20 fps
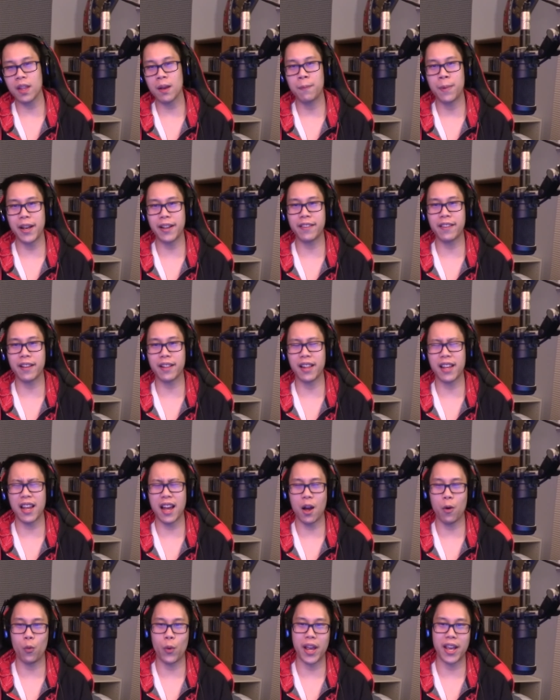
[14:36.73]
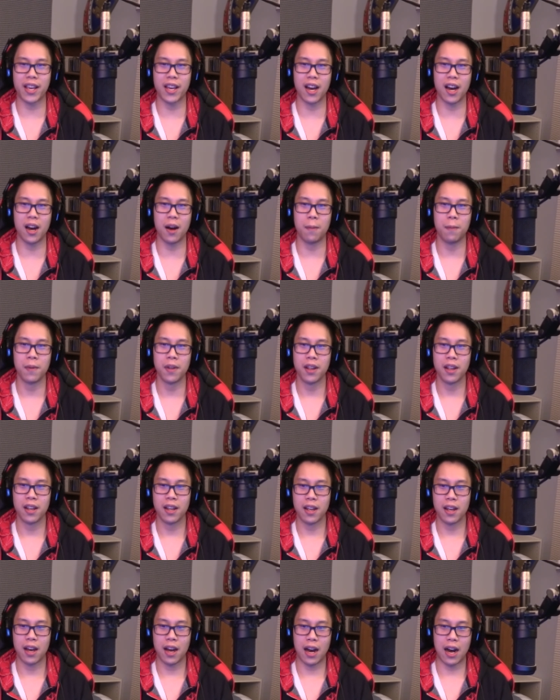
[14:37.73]
Basically, I wake up,
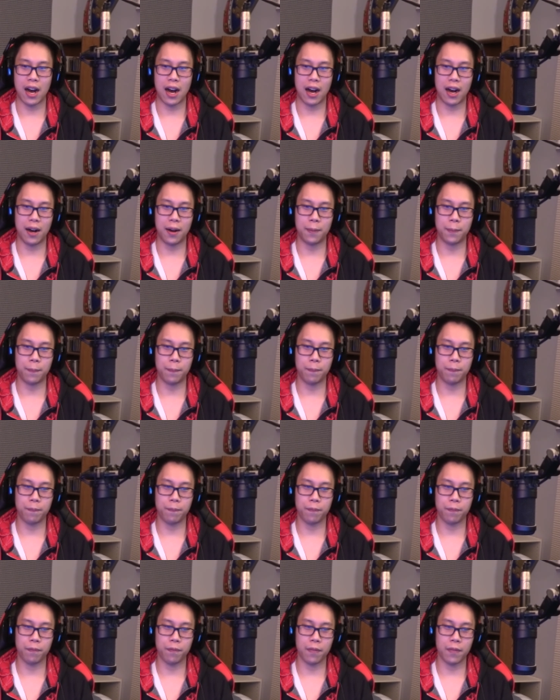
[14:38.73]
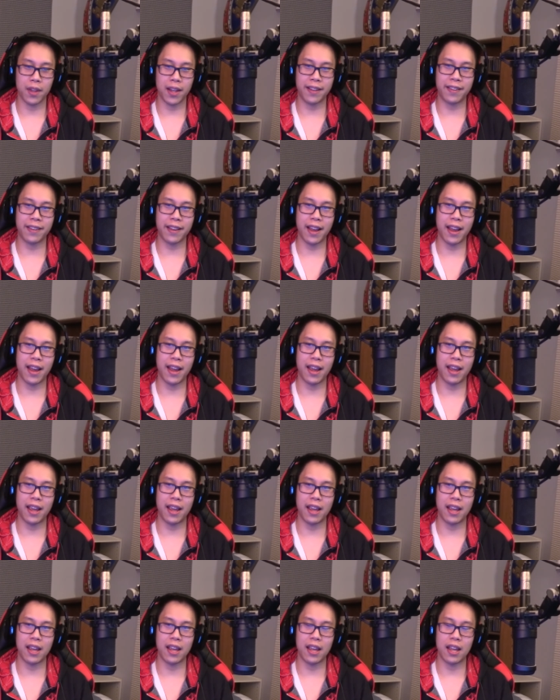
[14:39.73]
let's
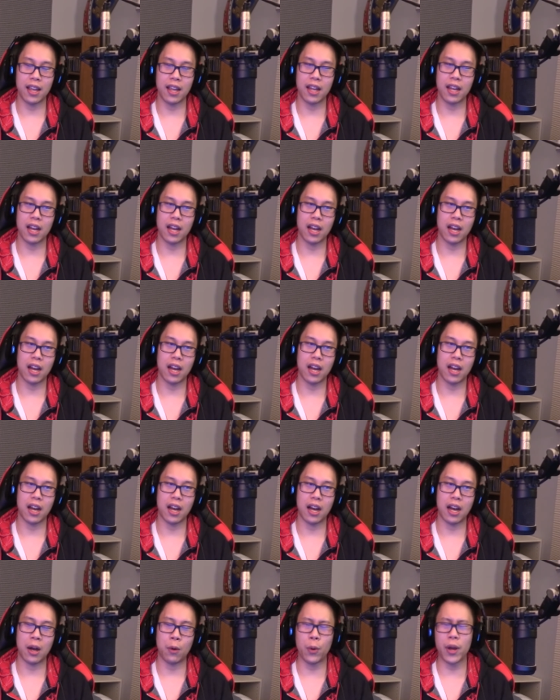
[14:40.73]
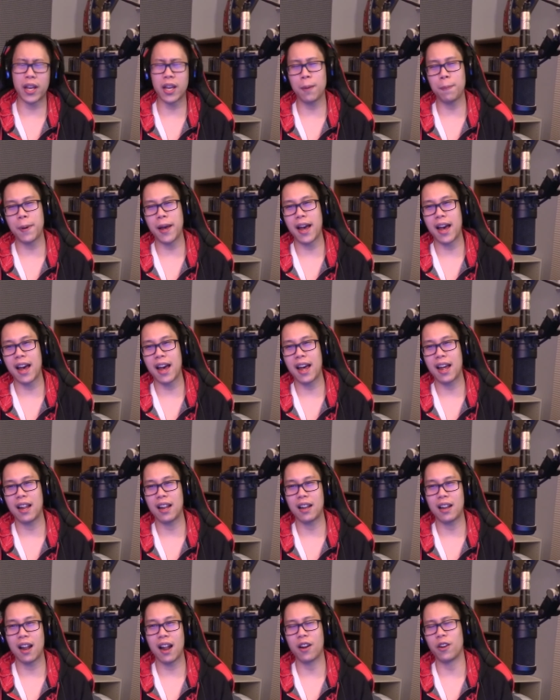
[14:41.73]
say I wake up at,
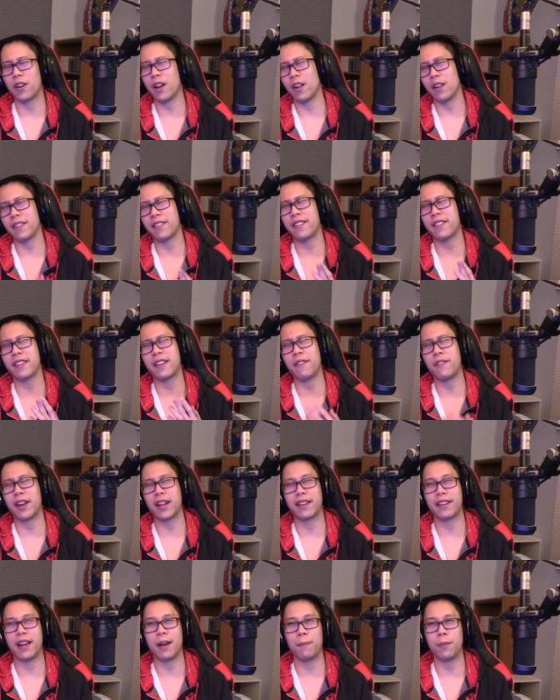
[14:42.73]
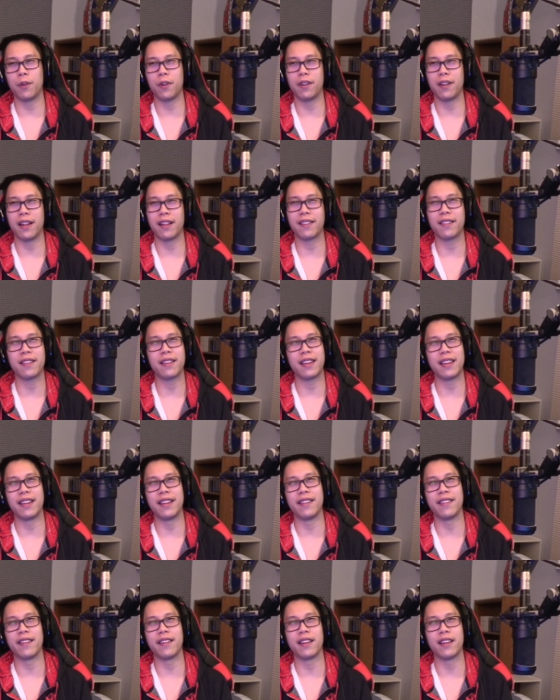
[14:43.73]
I don't know, let's just give an example that's
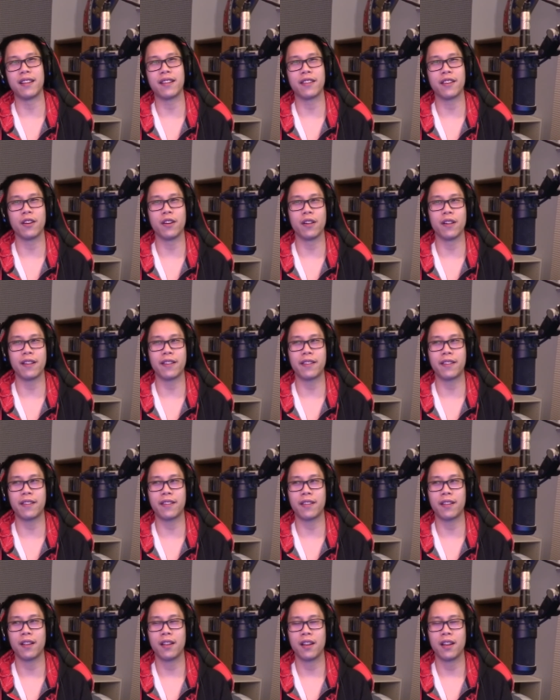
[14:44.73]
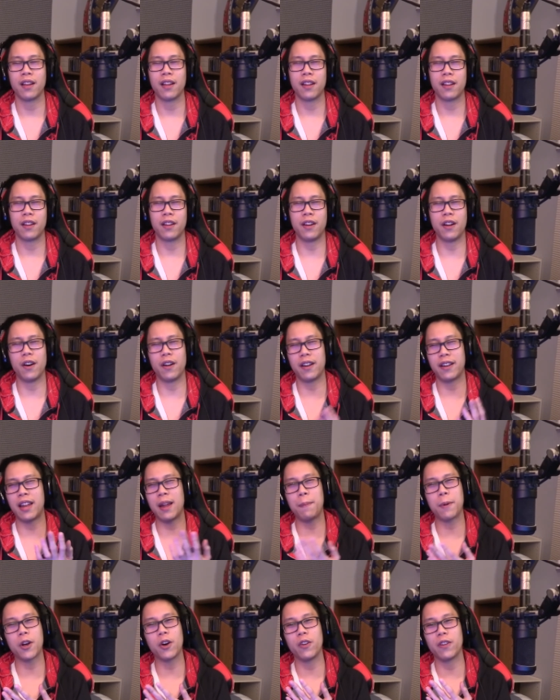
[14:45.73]
easy. So let's, you know, the
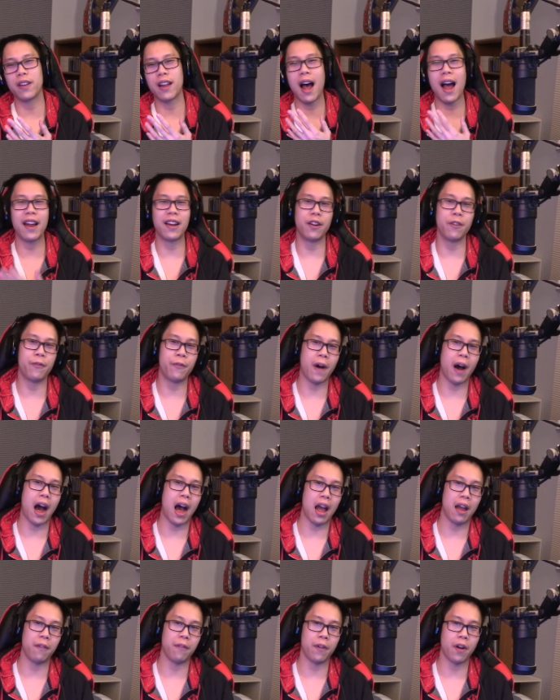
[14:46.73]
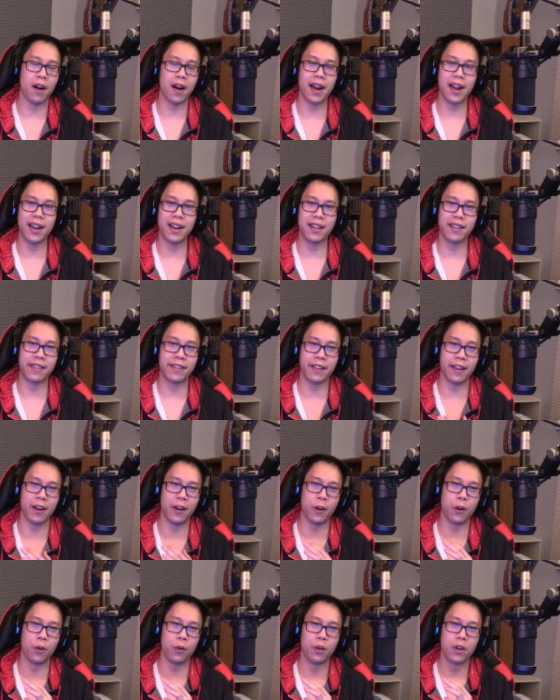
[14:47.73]
typical 9 to 5, all right?
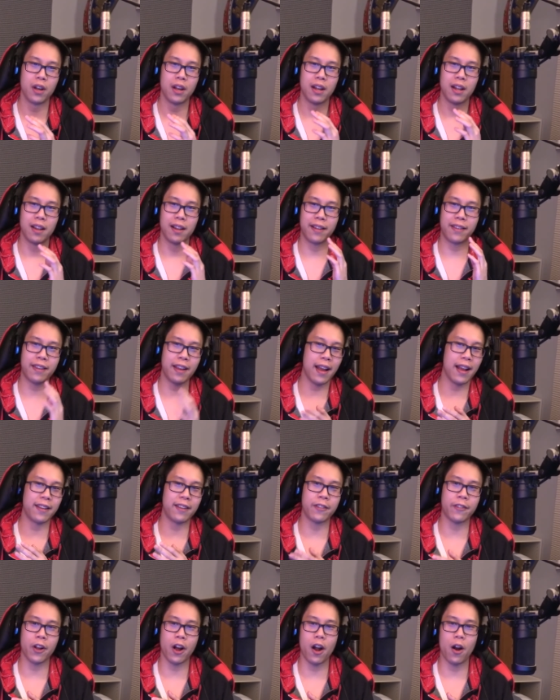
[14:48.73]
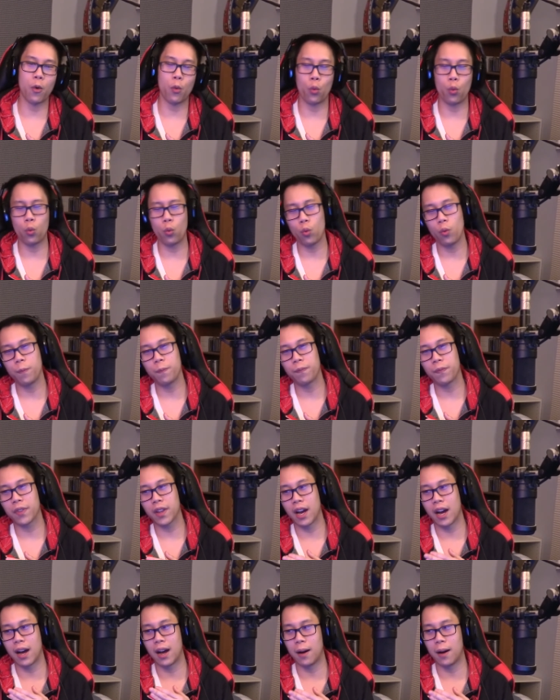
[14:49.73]
So let's say I start, or